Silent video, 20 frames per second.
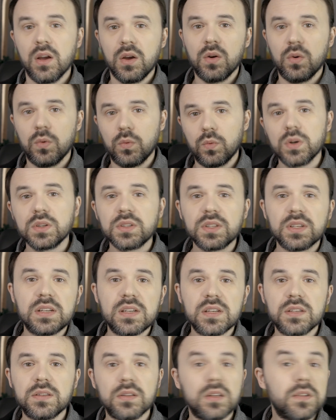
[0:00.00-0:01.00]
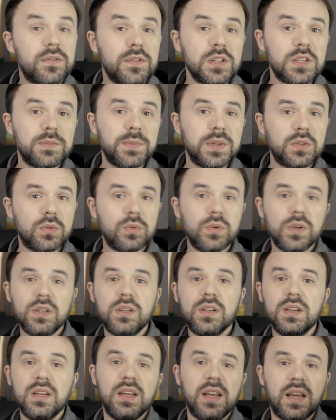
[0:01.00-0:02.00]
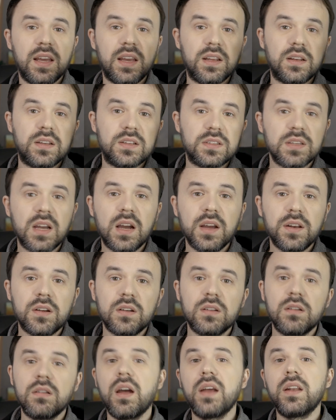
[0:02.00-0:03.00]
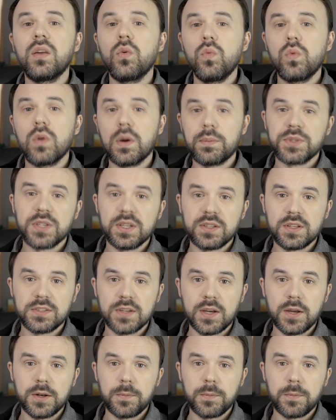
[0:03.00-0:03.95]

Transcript: what is the difference between a designer and a website designer?